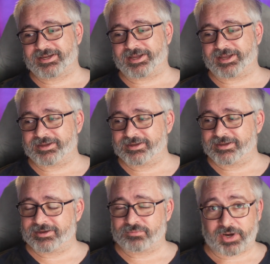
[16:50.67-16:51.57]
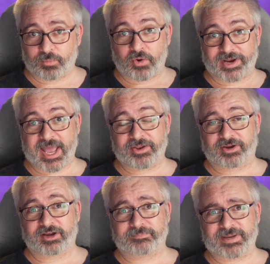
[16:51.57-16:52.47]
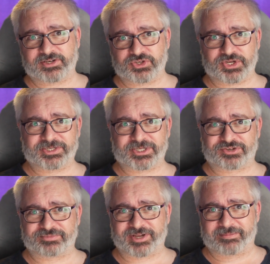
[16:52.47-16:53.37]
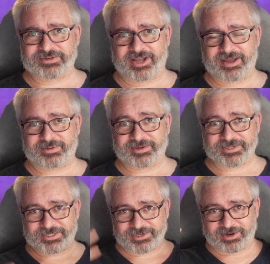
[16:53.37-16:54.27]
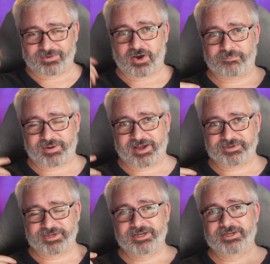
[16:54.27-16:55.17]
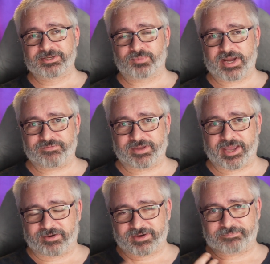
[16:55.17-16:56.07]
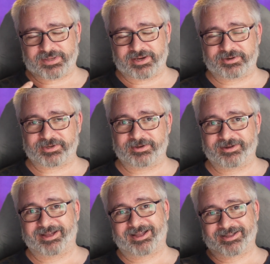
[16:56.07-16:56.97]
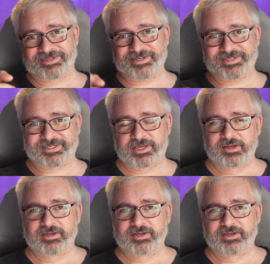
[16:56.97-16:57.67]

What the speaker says: When I wore it out, I got compared to Jesus from time to time because, you know, long brown wavy hair and a beard and haha, Jesus.